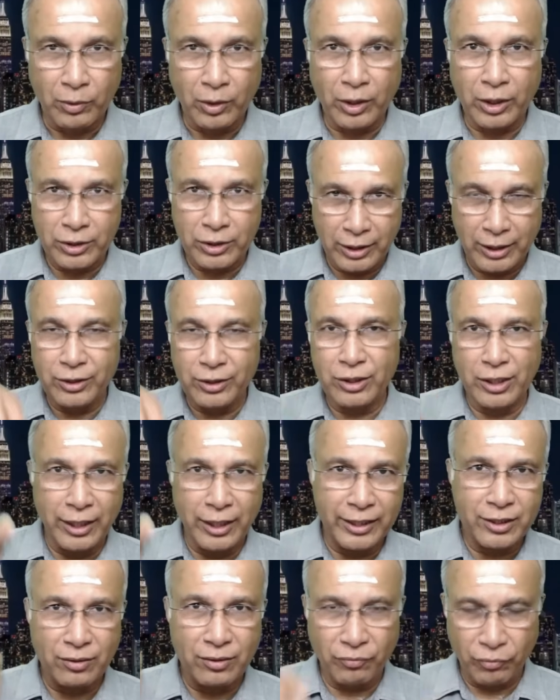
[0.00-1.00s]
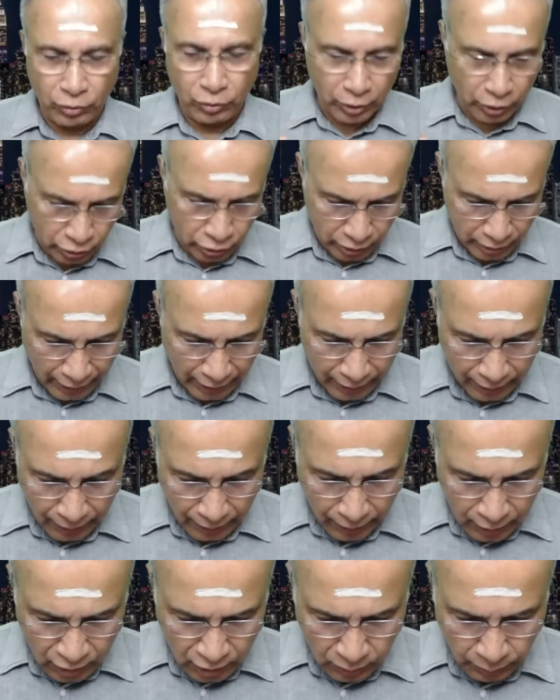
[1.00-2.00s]
because the engine needs the fuel to start
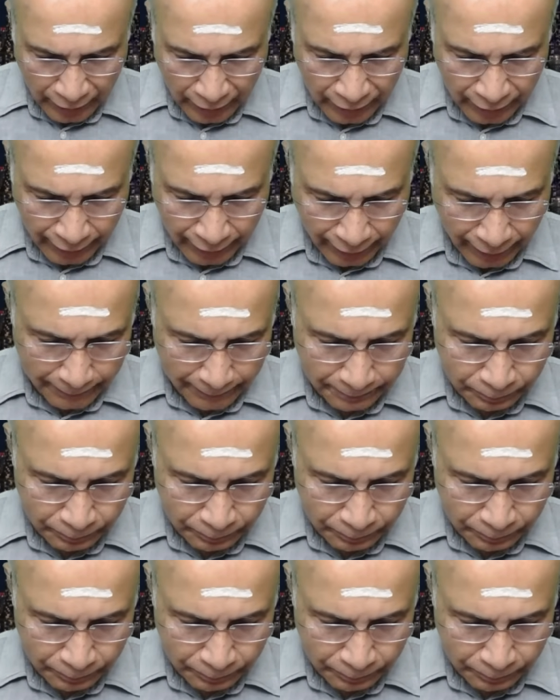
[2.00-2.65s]
spinning again.